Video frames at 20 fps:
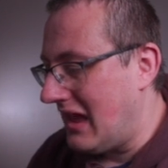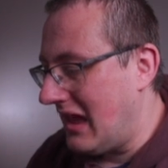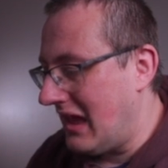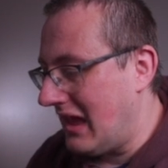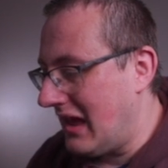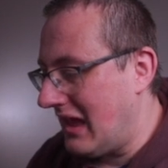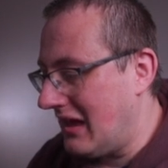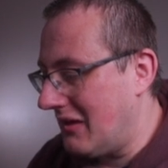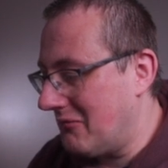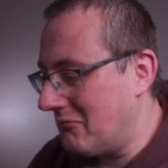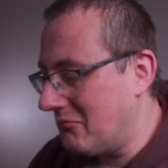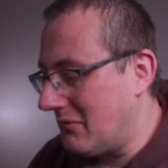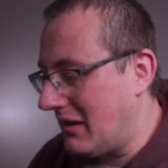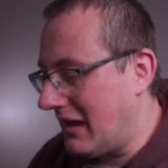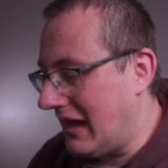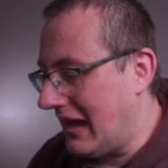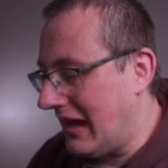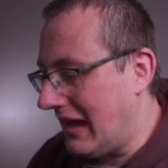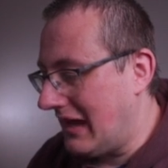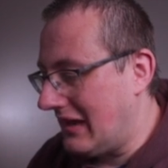um,
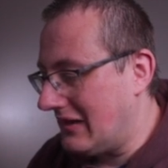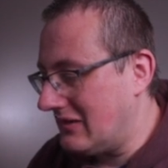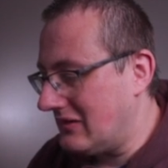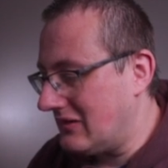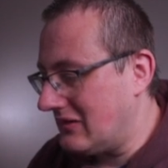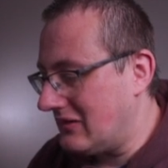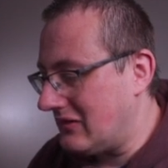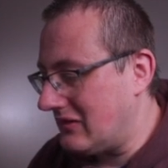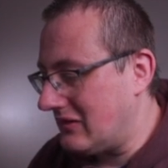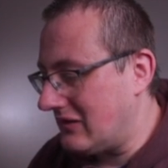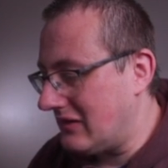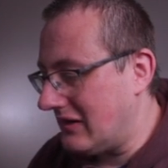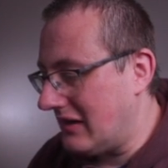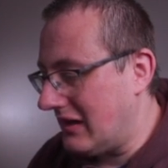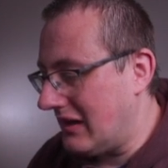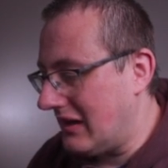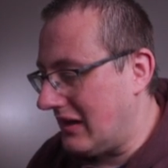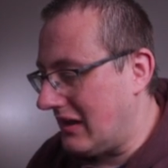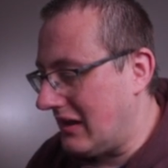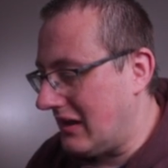and
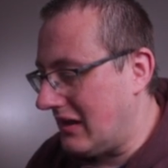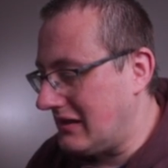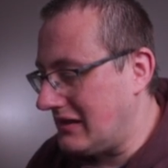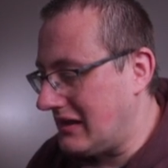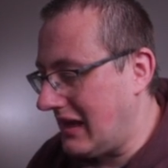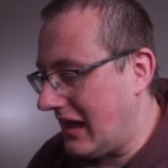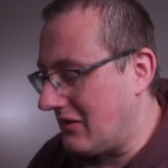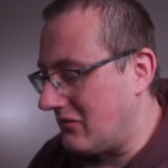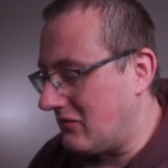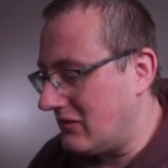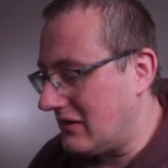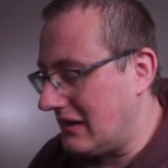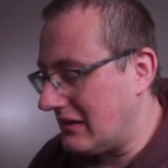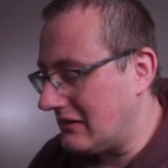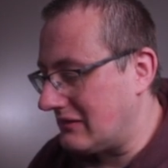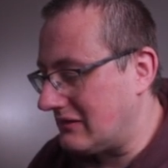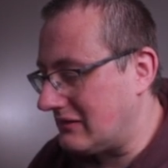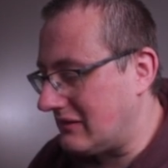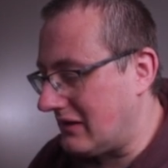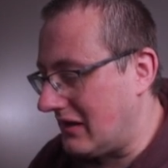uh, yeah,
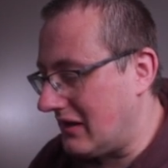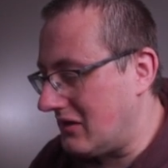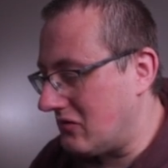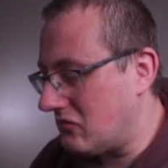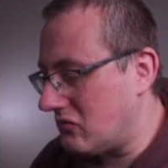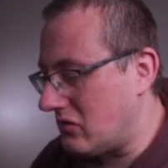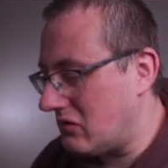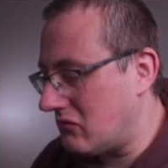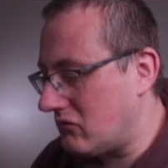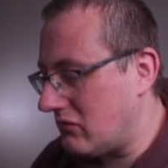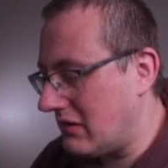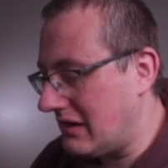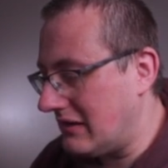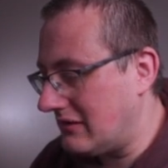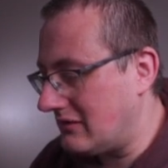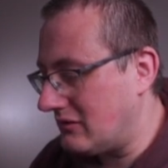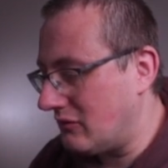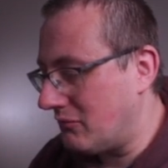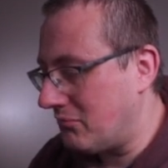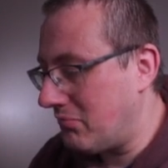it's a really
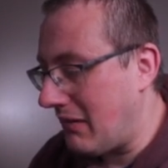sort of